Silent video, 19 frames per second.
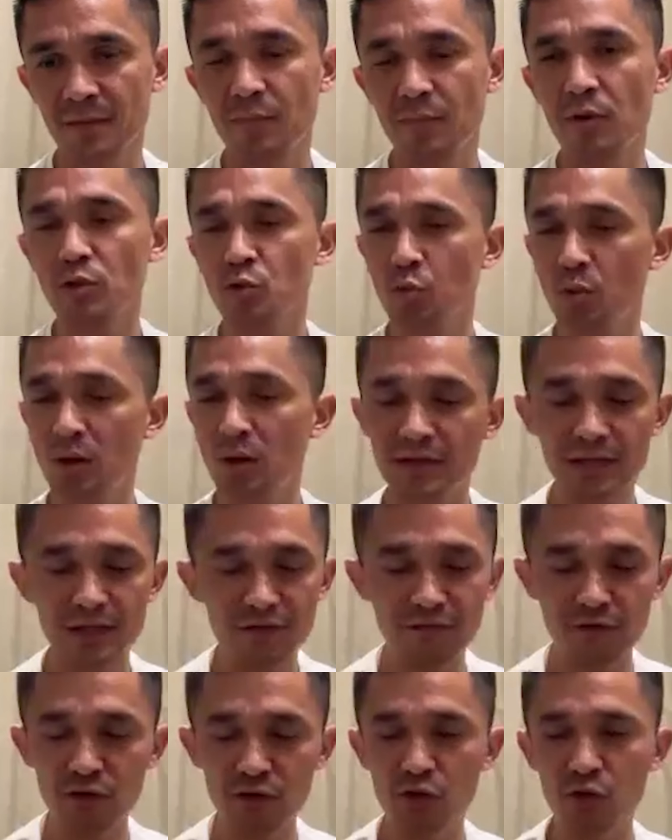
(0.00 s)
Because one thing
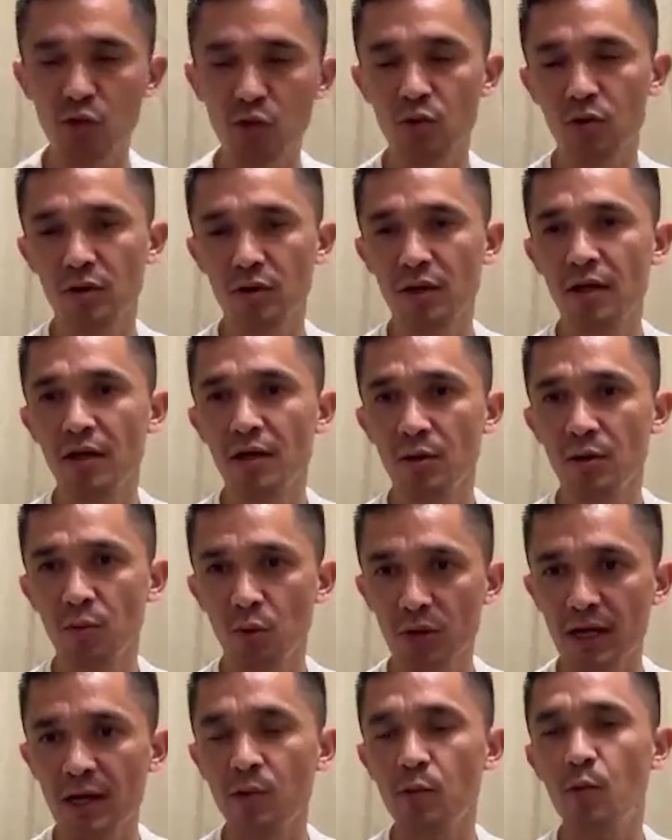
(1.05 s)
is for sure,
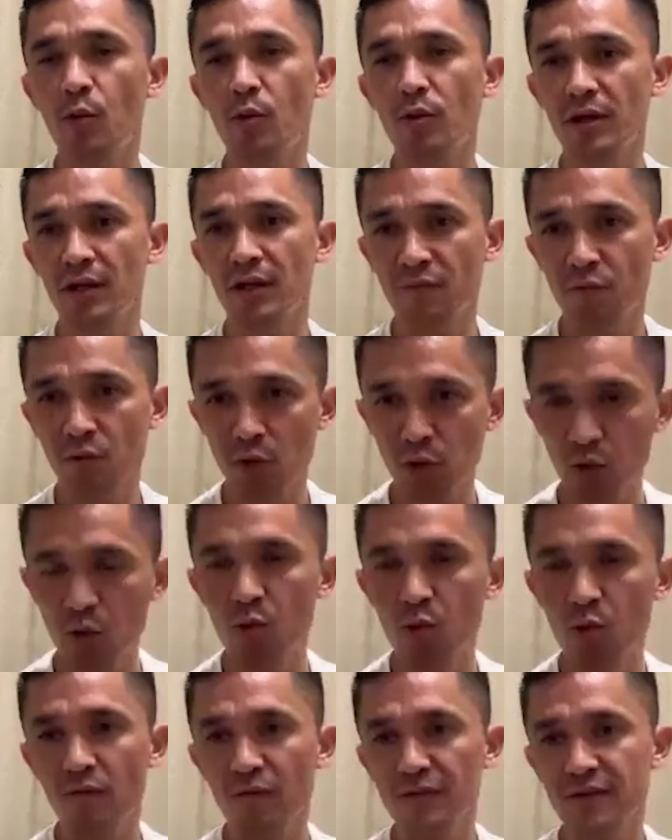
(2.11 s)
what I want and what you
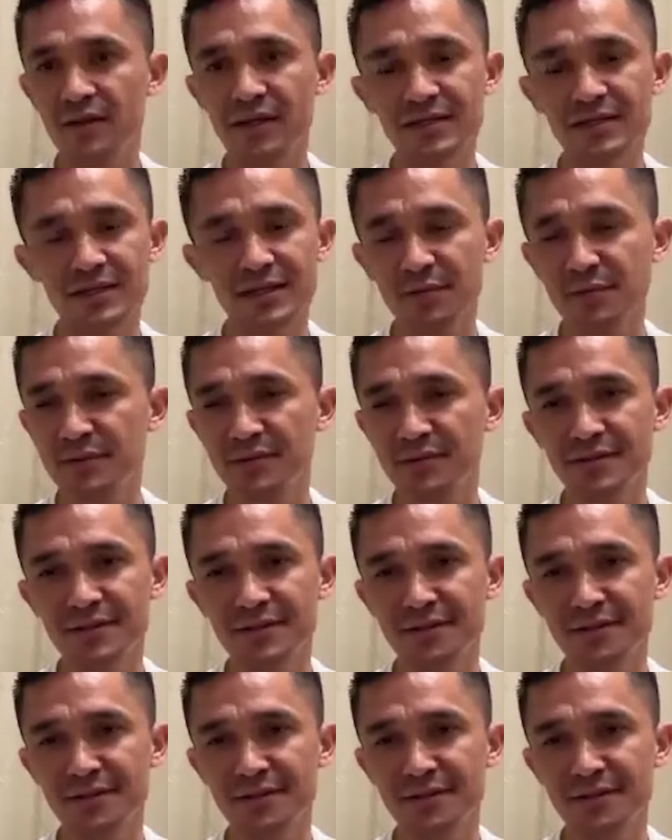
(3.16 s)
want for the national team is the